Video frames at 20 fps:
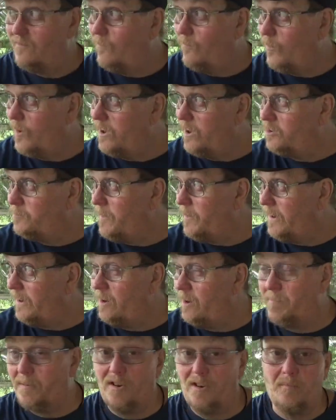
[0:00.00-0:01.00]
Wind's picking
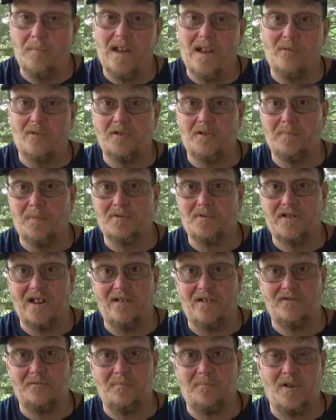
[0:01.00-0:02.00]
up a little bit. We're supposed to
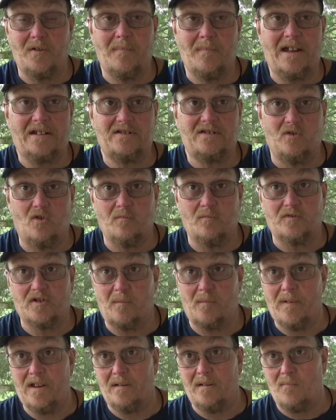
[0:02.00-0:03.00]
have some pretty bad storms
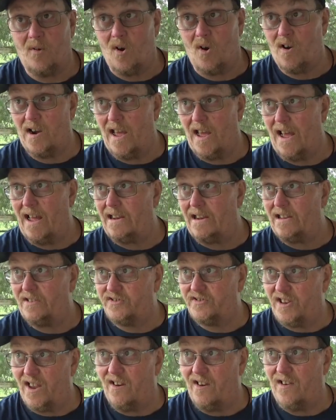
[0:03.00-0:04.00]
come in tomorrow night and
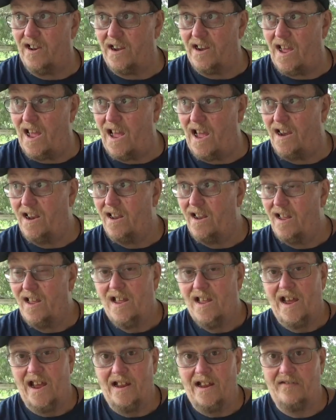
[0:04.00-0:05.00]
Saturday night,
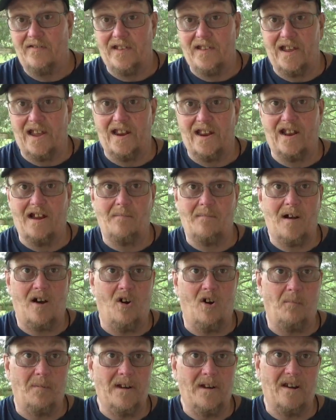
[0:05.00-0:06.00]
and then I'm
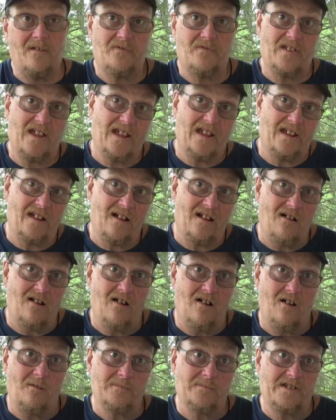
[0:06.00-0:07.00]
hoping everything
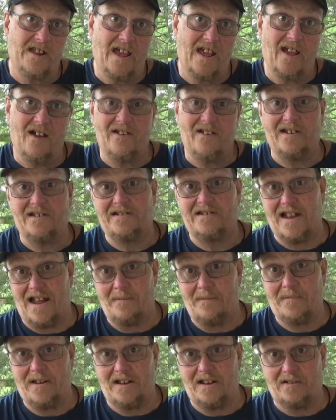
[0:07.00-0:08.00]
calms down and
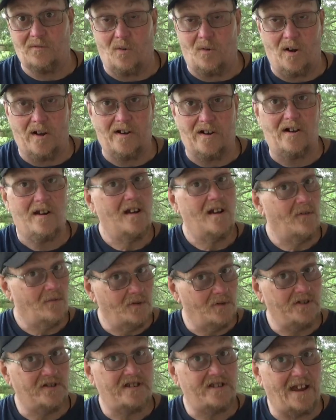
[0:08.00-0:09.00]
time to hit the water.
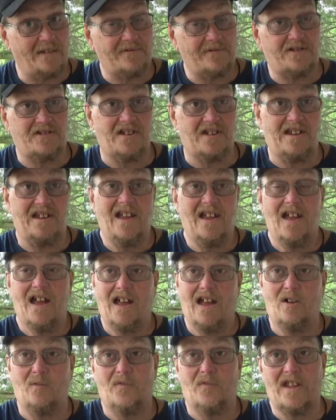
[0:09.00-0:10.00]
We'll just have to see.
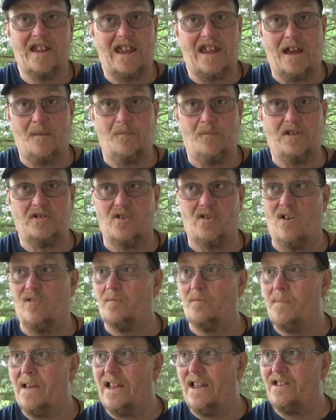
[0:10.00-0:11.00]
I don't think catfish are on
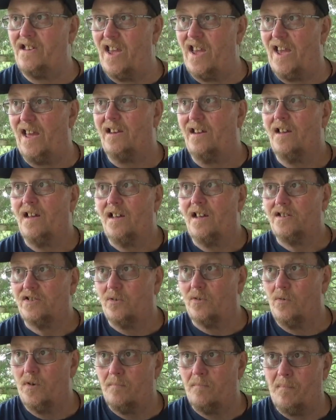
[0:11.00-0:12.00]
the bed yet,
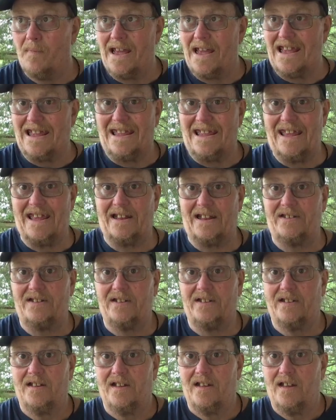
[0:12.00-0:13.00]
so we may get
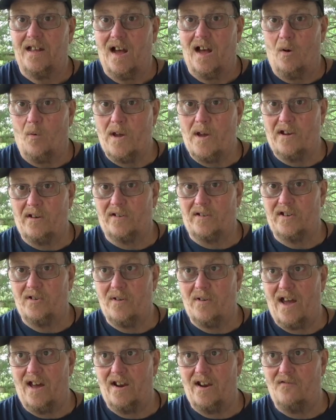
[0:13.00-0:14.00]
a week or
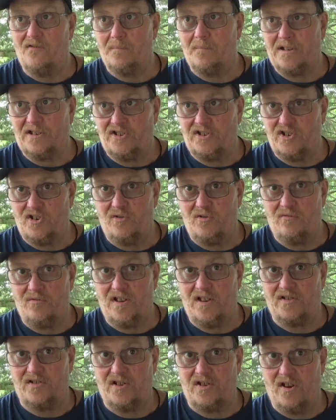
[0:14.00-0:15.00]
two out of them in June
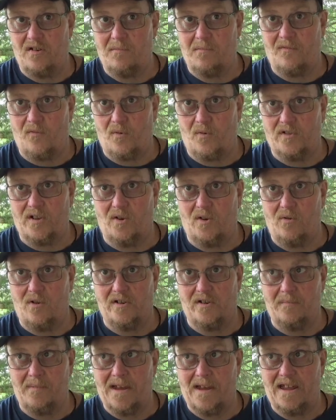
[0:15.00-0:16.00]
this year before they go
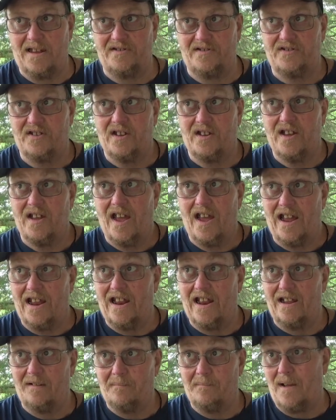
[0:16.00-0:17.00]
on the beds,
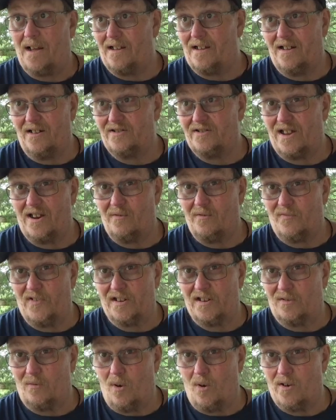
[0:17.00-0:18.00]
because I don't
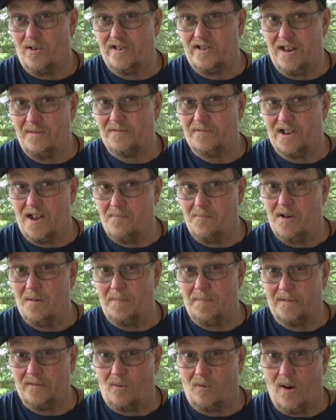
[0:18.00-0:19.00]
think the water temps come up
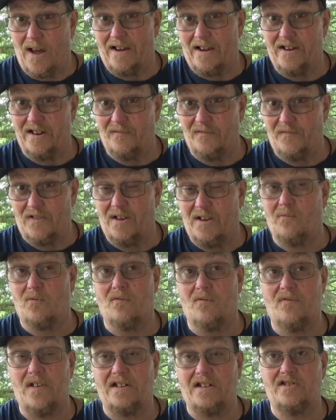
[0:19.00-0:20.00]
quite enough yet where
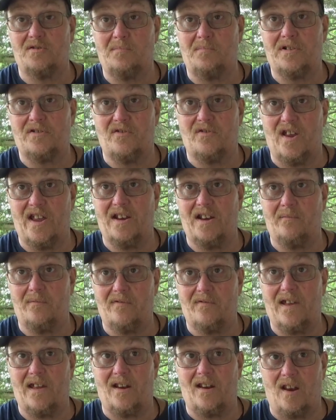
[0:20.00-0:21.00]
we've had so much rain and we've
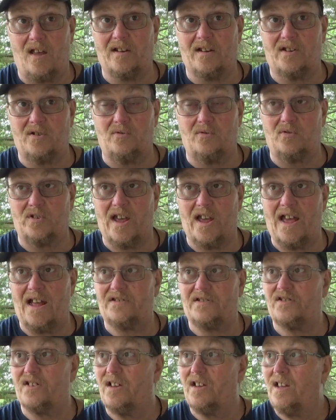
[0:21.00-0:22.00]
had a lot of cool
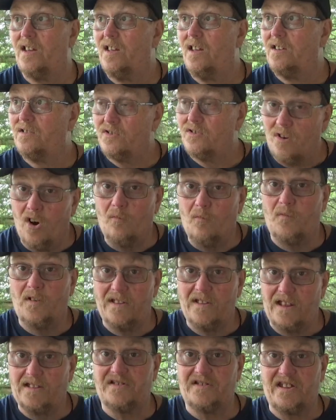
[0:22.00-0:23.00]
nights. So hopefully
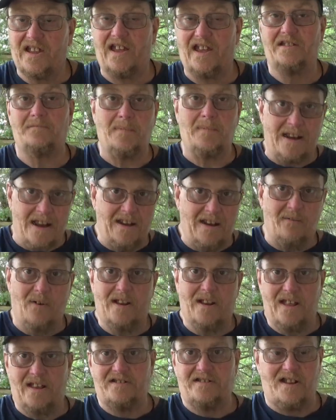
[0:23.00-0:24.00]
that's the case. But
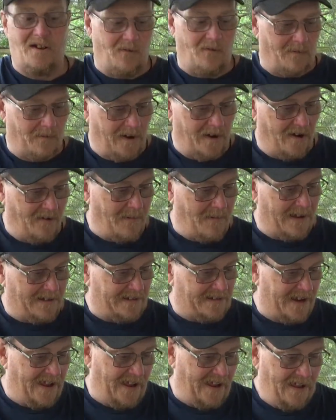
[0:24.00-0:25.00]
anyway, that's not what we're here about
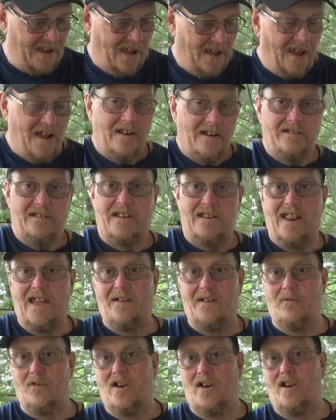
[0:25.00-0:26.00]
today.
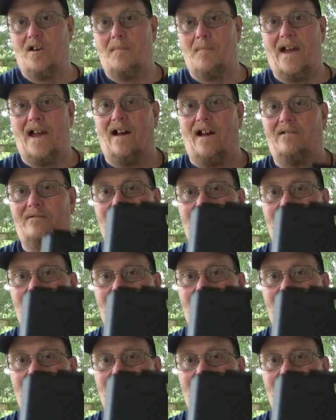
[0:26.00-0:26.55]
Today we're here about